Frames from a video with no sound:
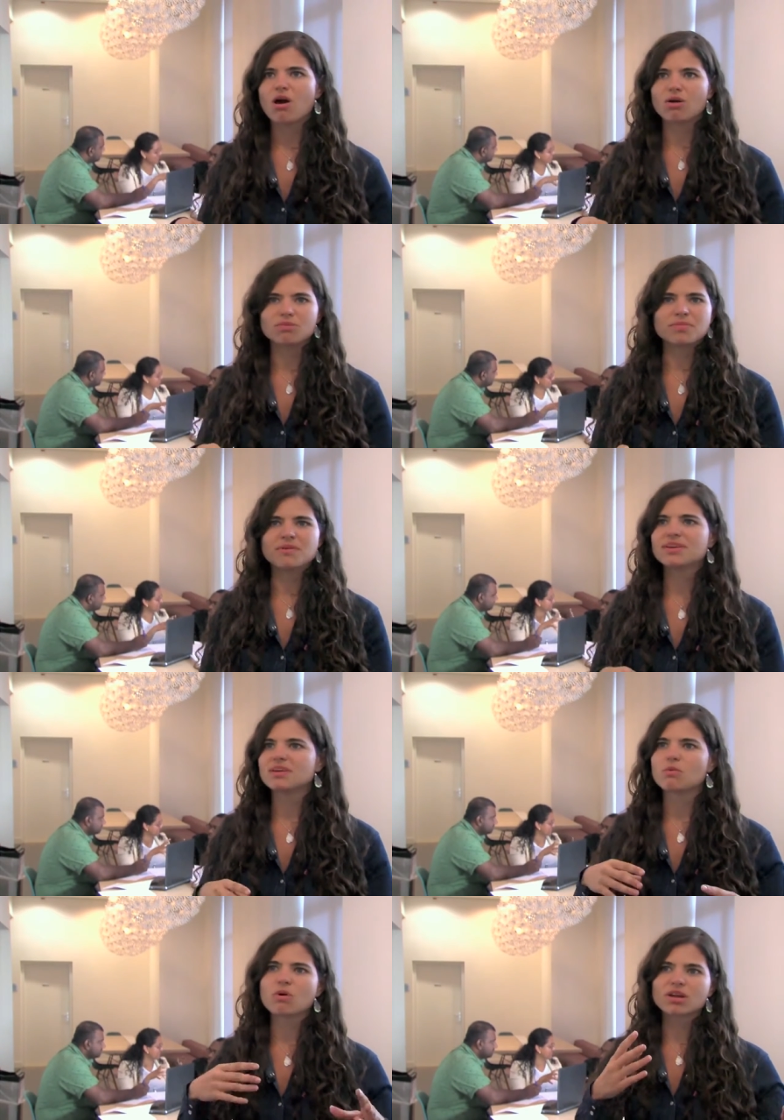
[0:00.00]
or
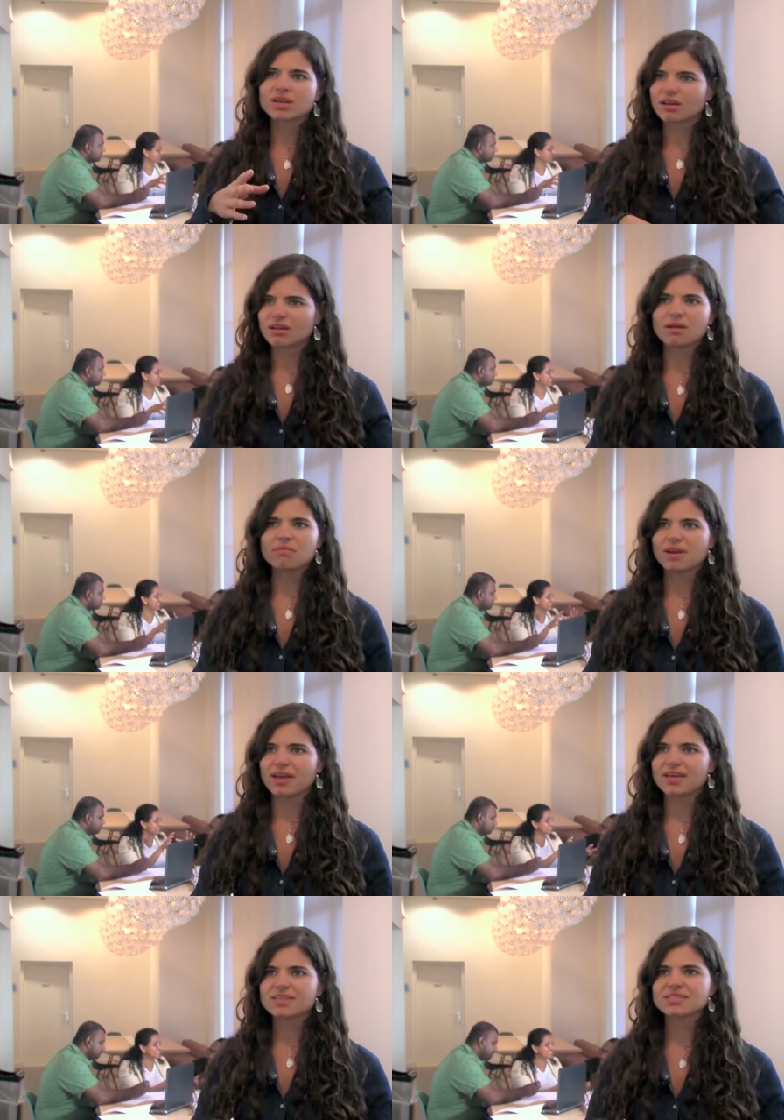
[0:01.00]
maybe work in another
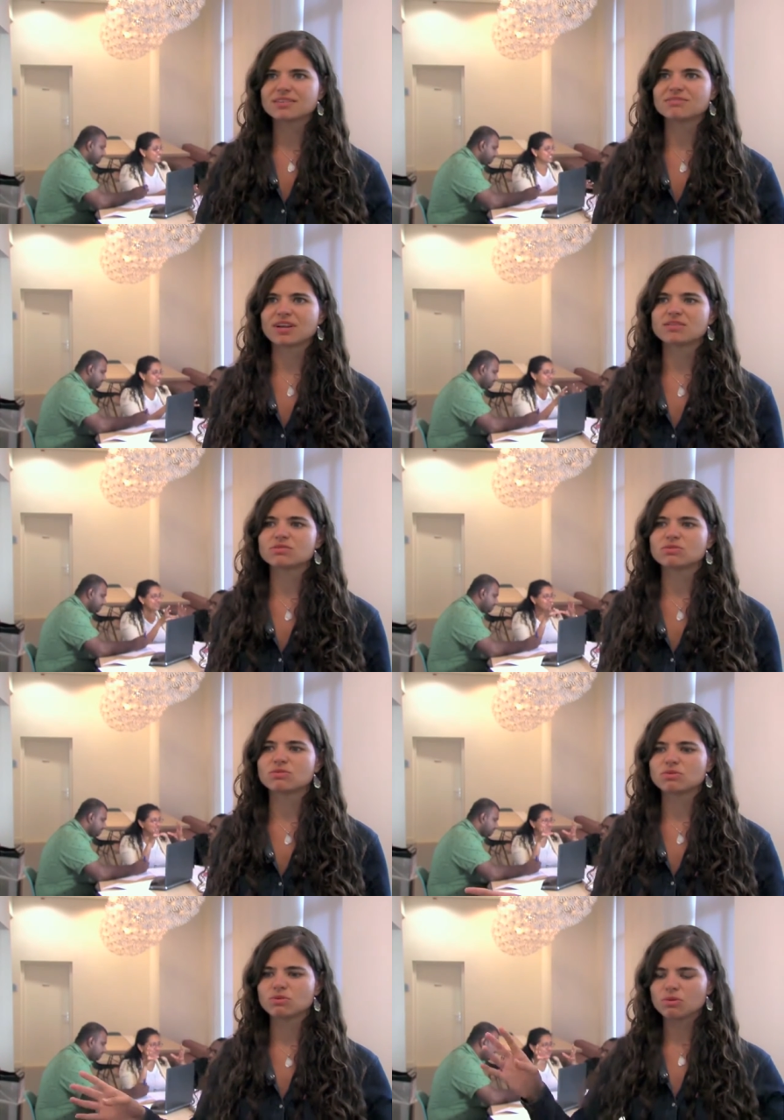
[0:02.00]
place and try
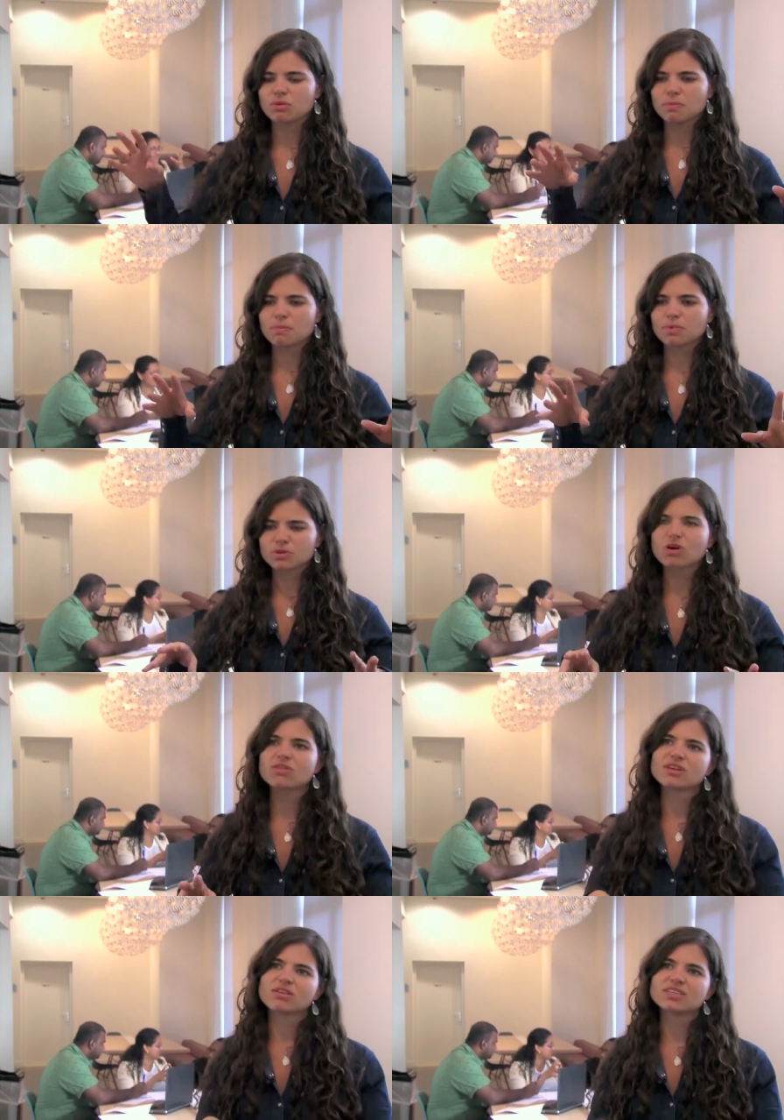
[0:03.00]
to put
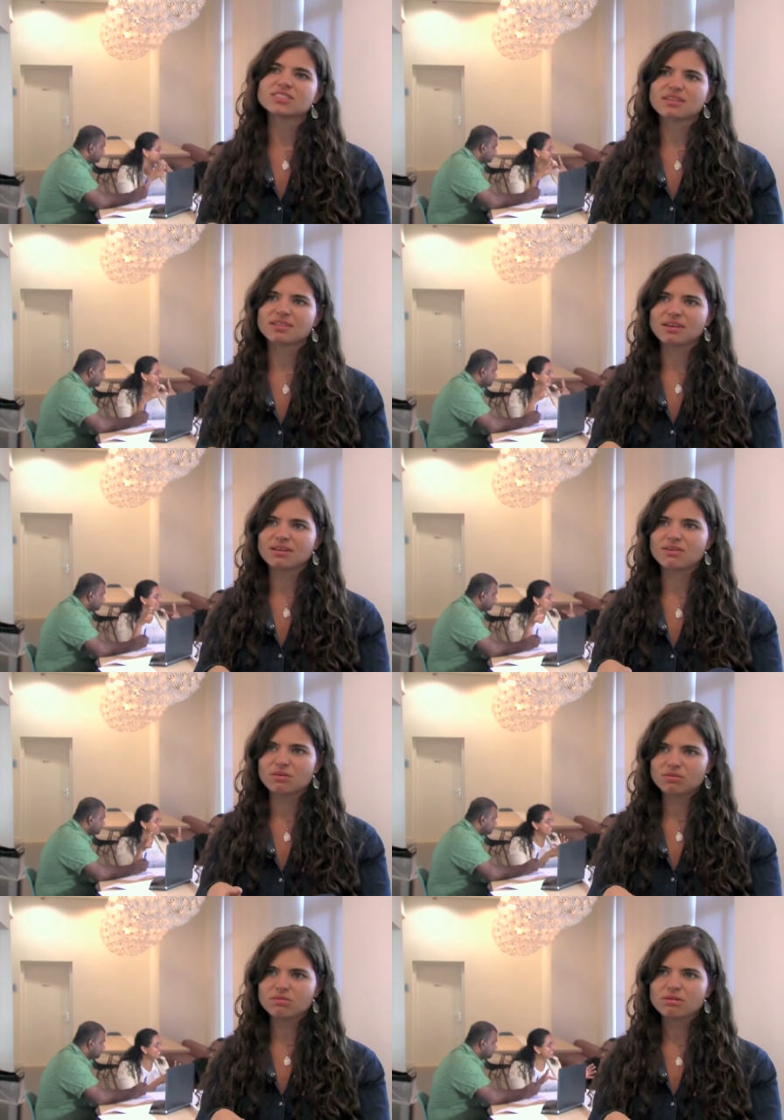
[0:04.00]
all the knowledge that I
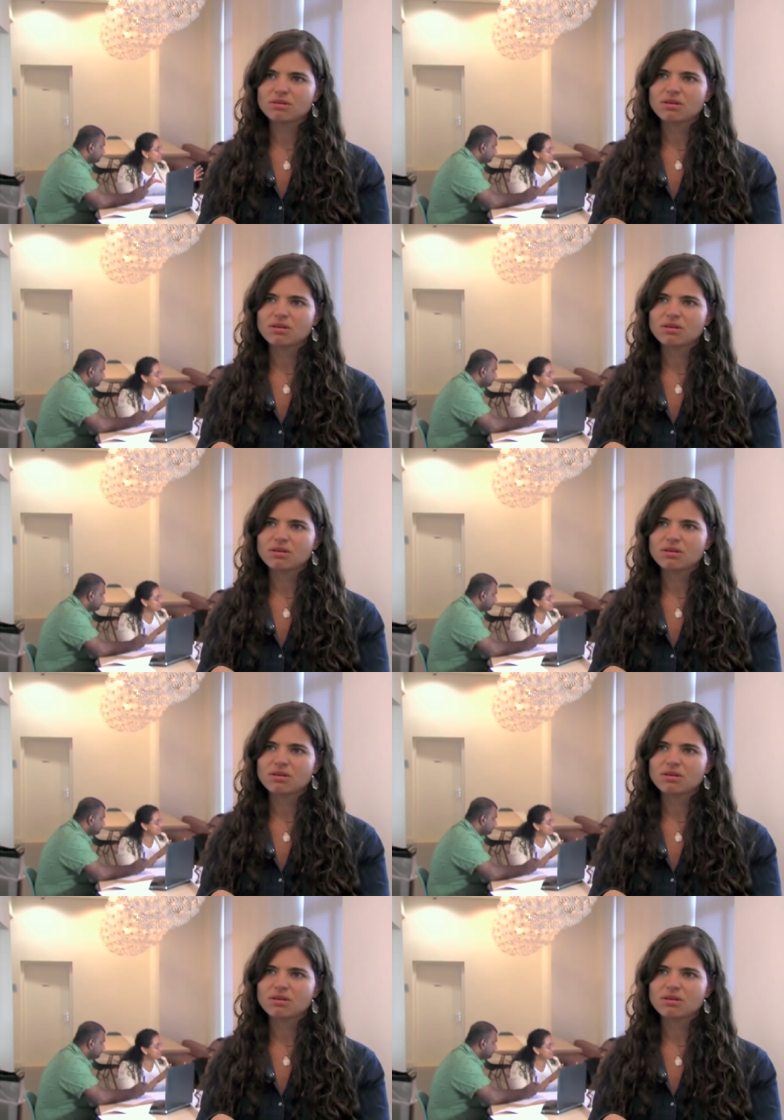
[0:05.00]
know